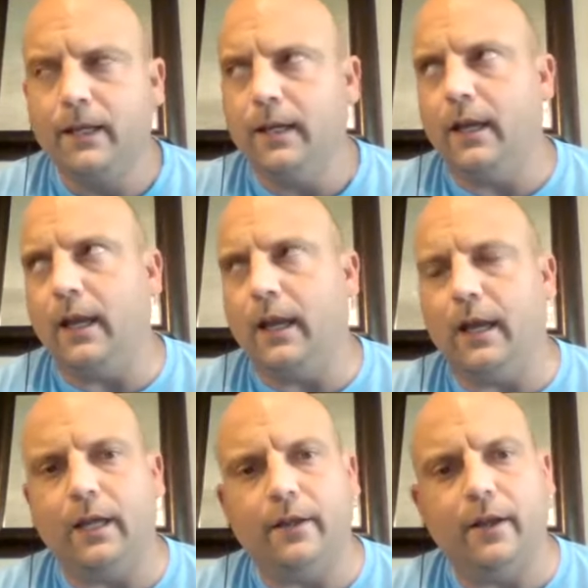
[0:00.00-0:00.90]

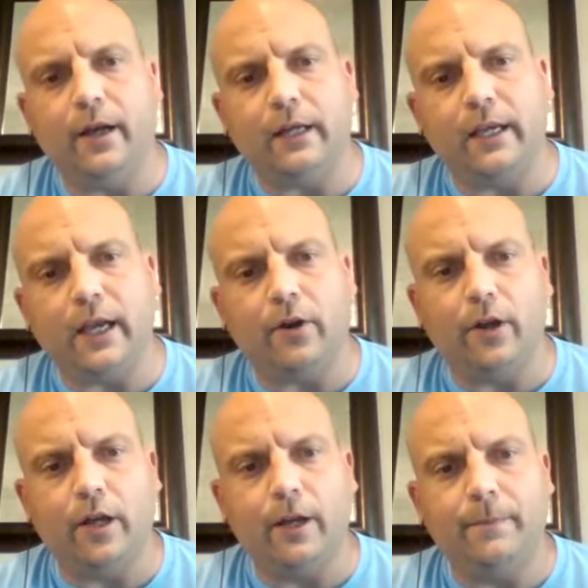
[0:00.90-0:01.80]
And
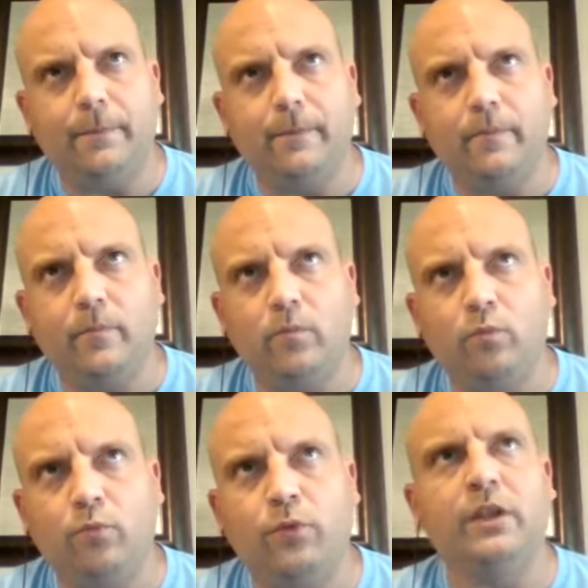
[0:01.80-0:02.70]
Kara
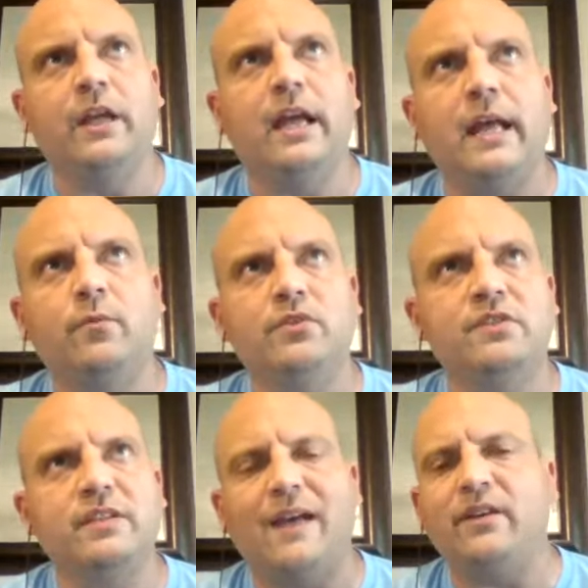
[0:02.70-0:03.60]
really was
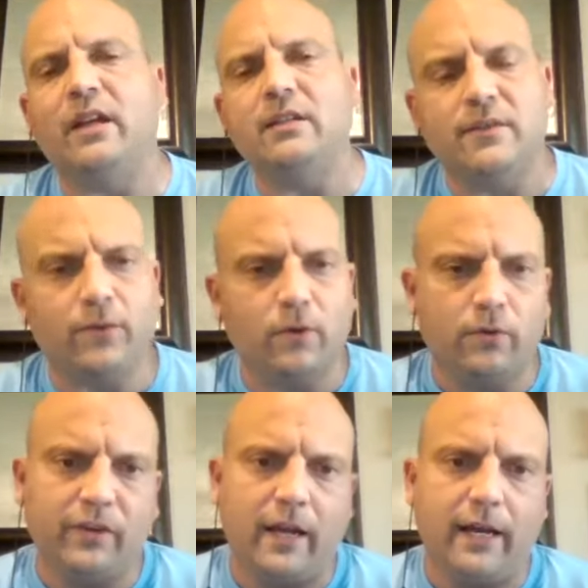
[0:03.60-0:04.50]
having a difficult
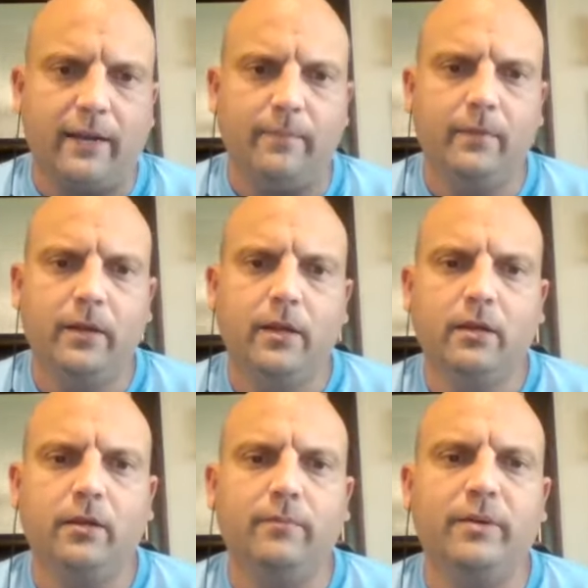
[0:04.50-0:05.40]
time
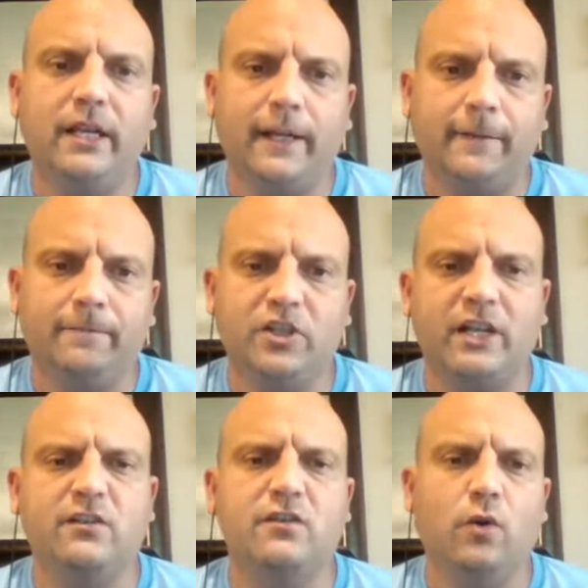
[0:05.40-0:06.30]
competing. She
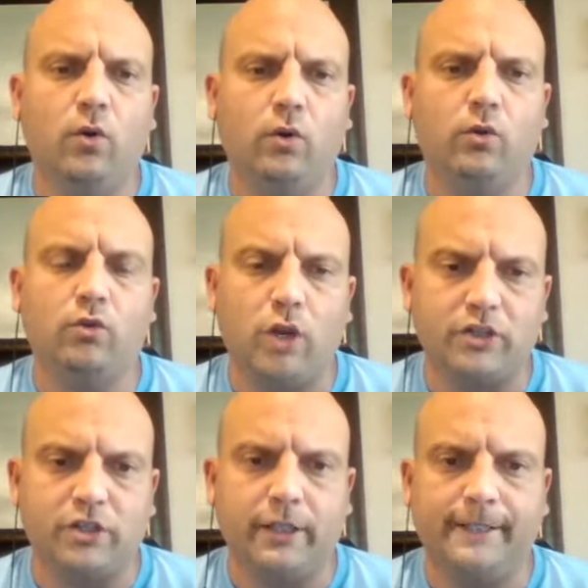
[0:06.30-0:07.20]
had
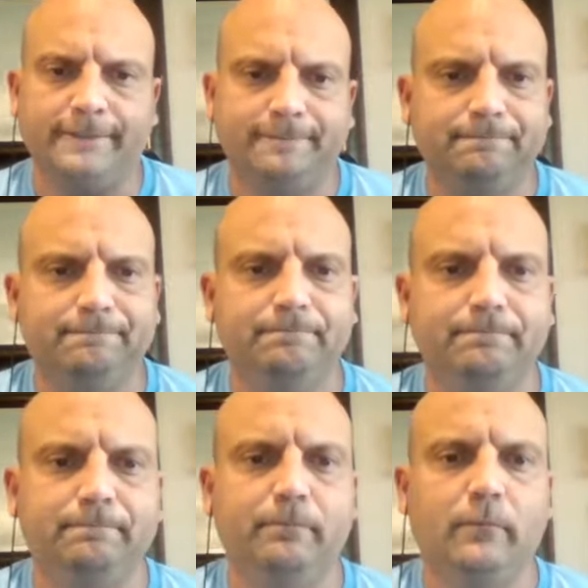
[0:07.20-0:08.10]
soul-crushing
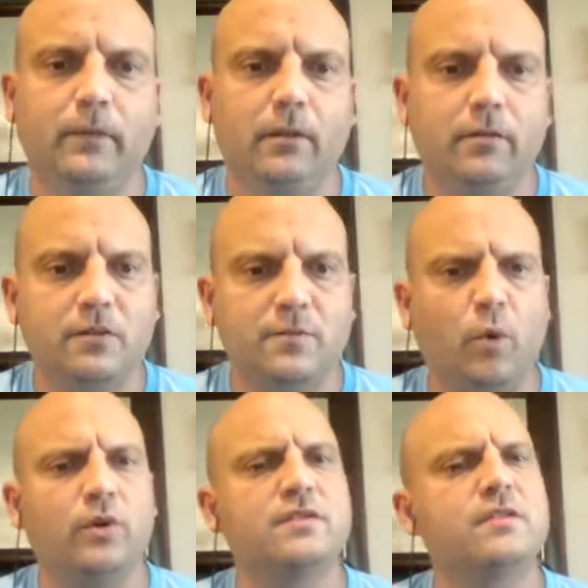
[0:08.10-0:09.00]

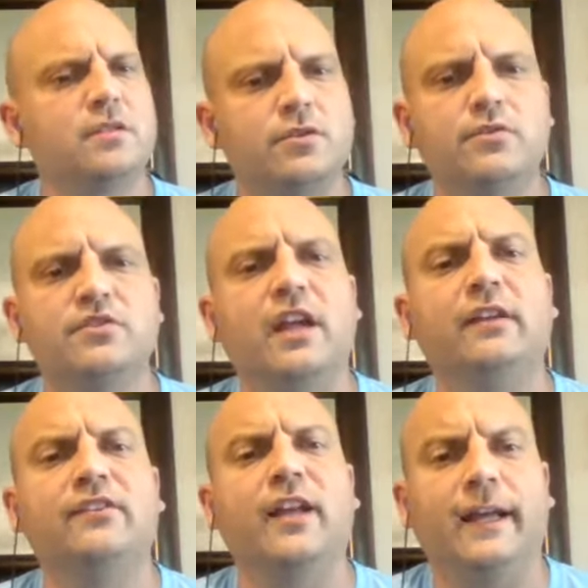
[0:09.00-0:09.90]
sports-induced
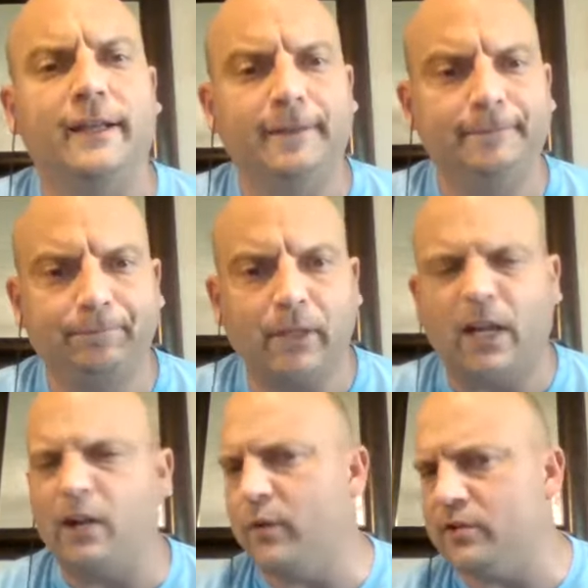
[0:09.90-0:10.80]
anxiety.
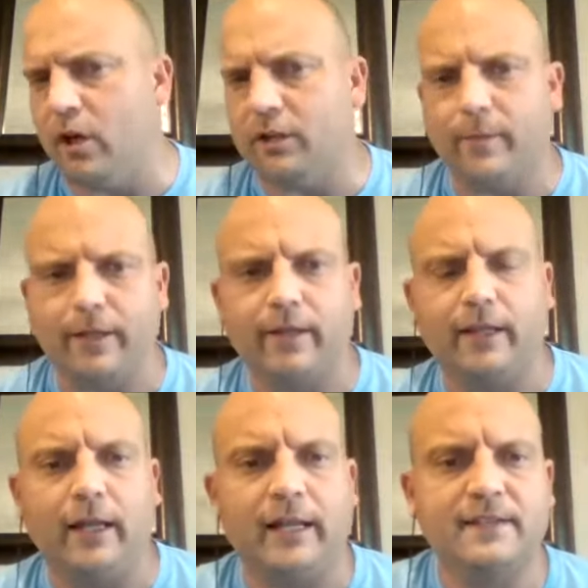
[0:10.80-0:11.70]
I know we talked about that
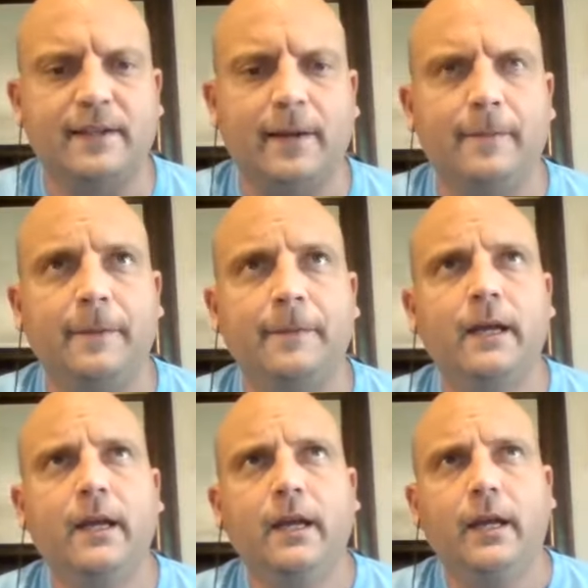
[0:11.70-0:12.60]
last time.
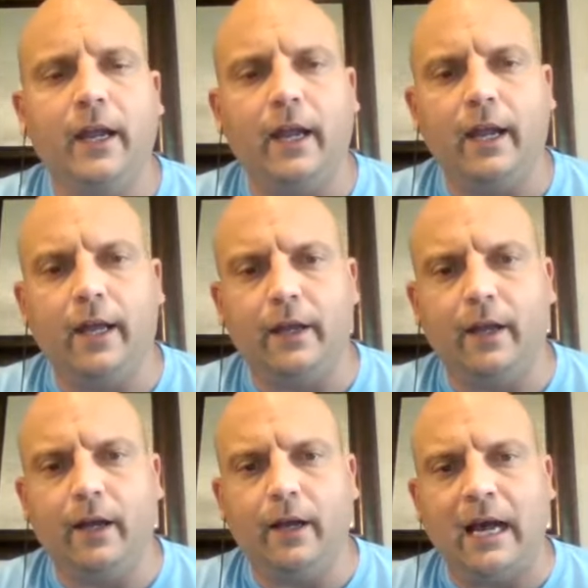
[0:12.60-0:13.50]
And
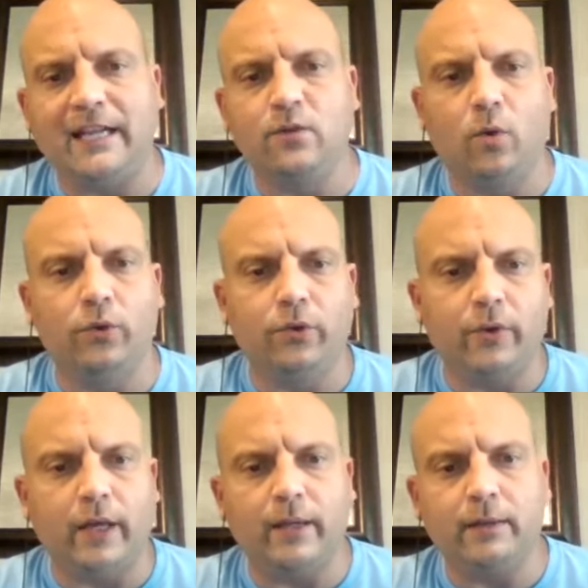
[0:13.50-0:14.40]
I told her
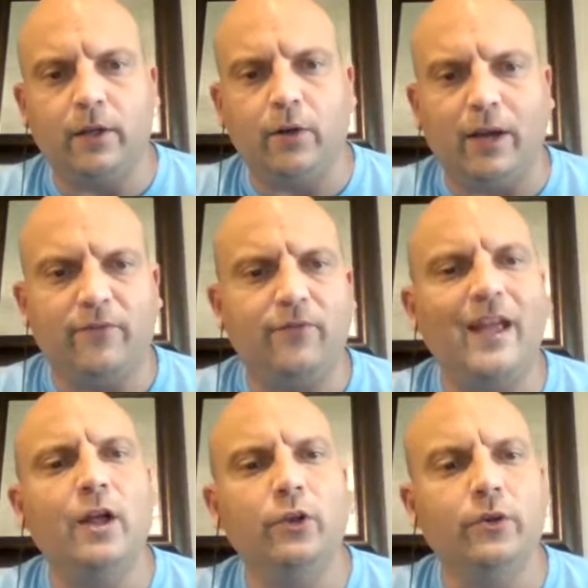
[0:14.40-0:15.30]
that, I
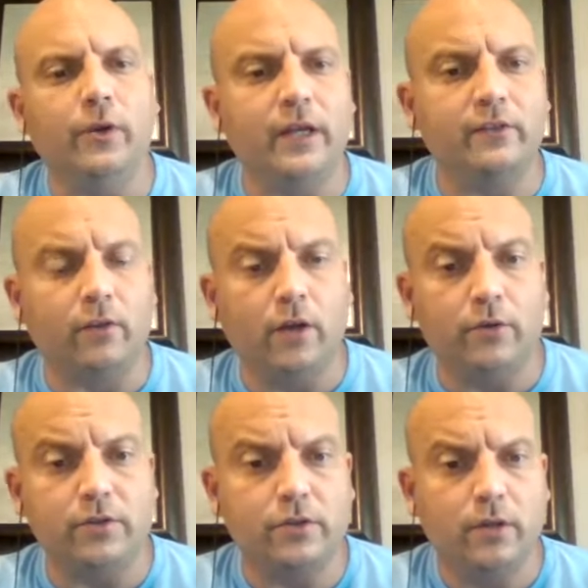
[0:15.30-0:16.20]
failed her as a
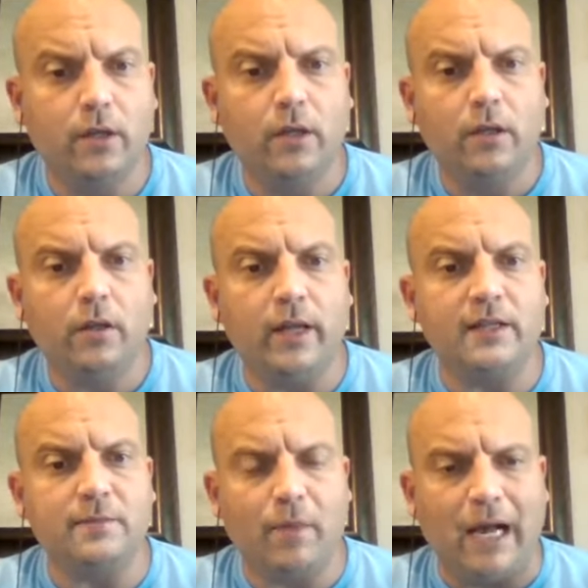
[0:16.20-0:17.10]
coach, that
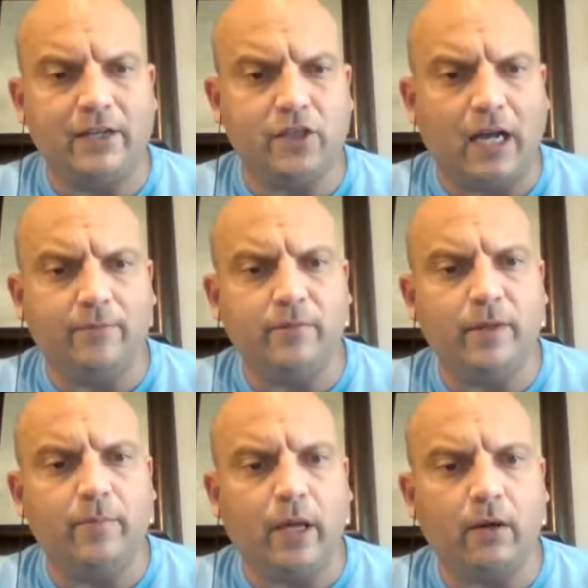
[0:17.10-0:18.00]
it's my job to be
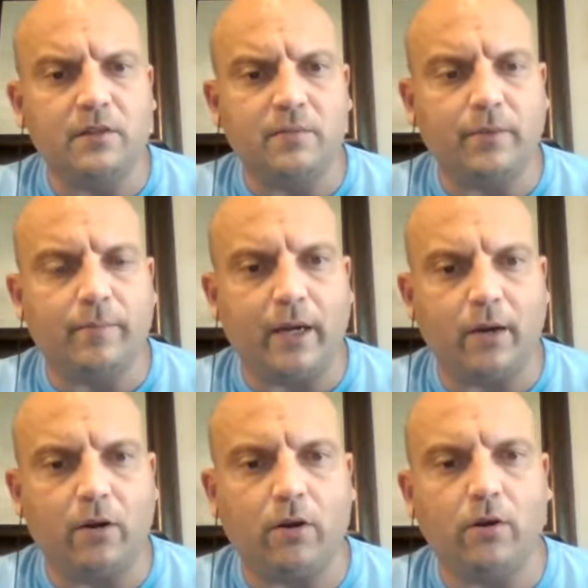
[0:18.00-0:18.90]
better, to
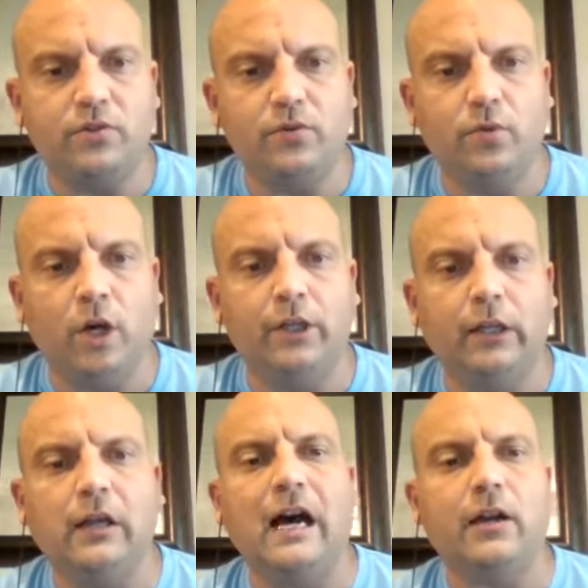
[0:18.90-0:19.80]
prepare her, to
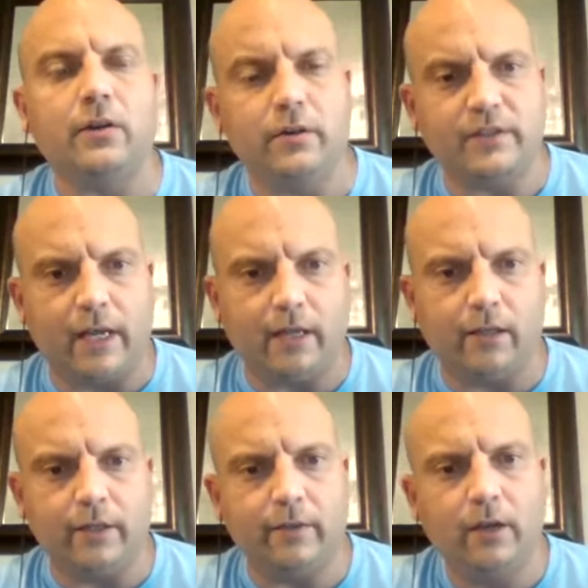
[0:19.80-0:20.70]
unlock her
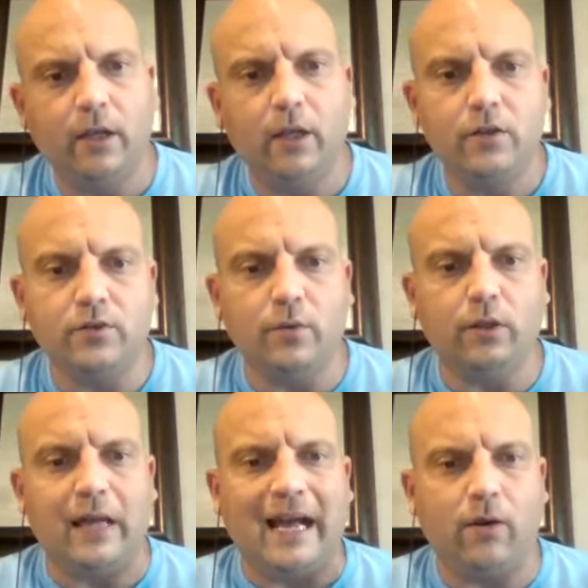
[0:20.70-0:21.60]
talent, to
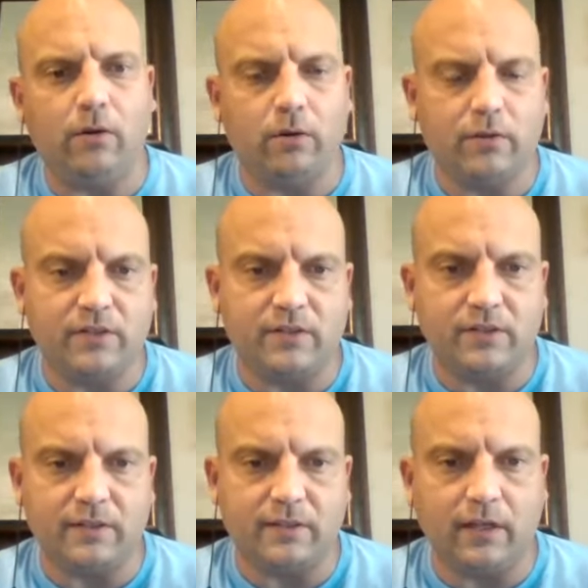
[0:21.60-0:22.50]
allow her to
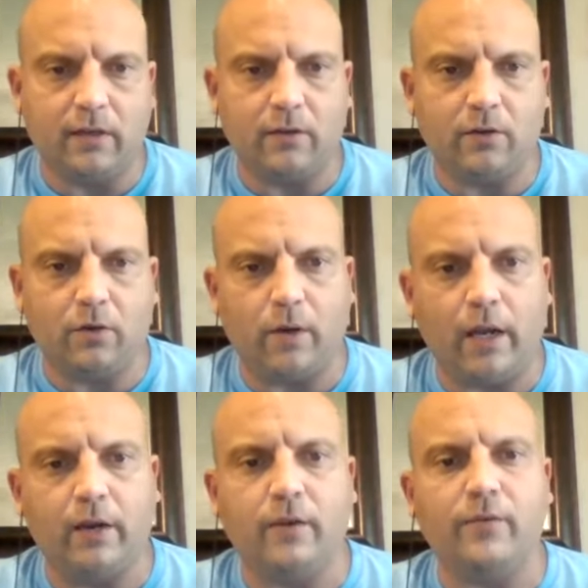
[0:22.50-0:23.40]
succeed, and to create
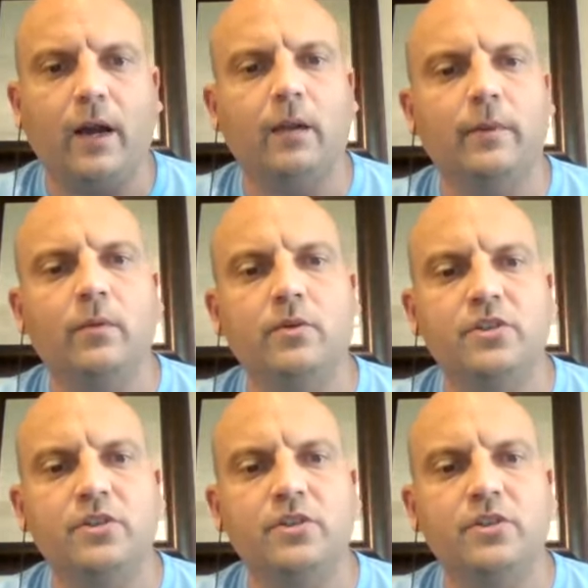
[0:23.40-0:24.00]
an environment where she